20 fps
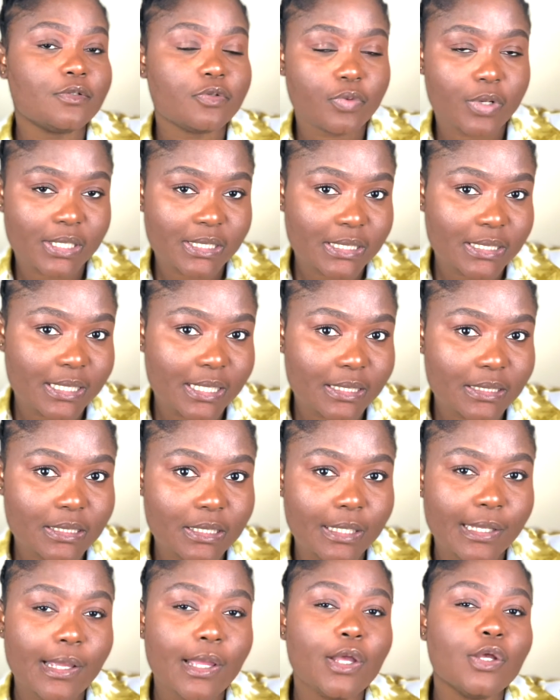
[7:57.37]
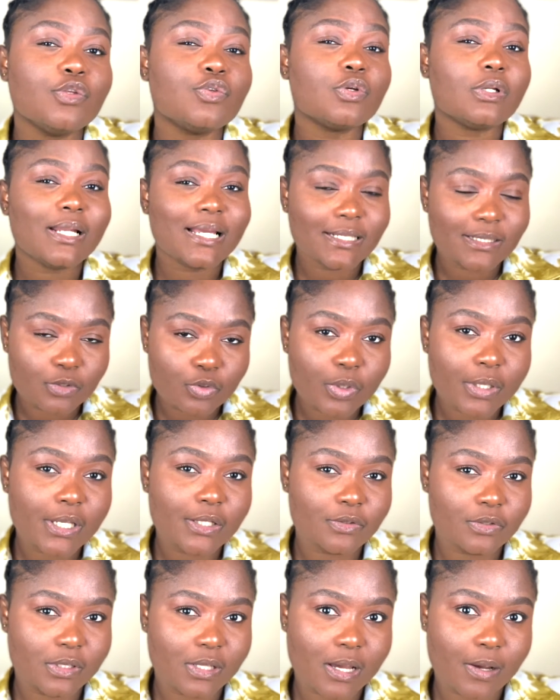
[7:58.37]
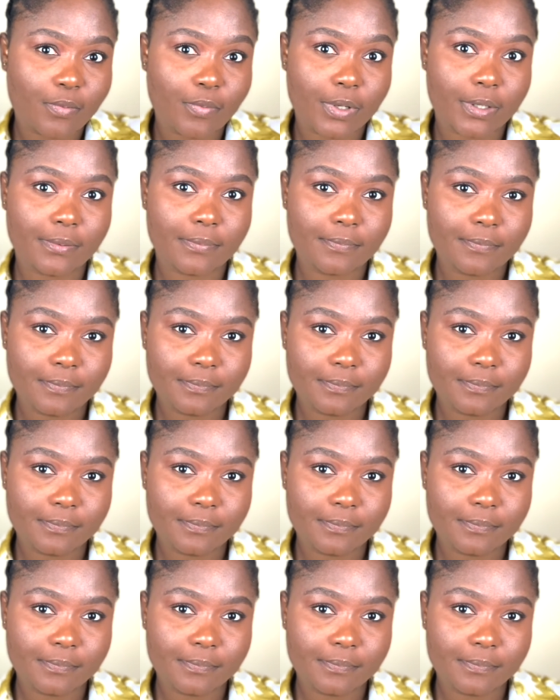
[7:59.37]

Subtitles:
residency. So let's look into that one.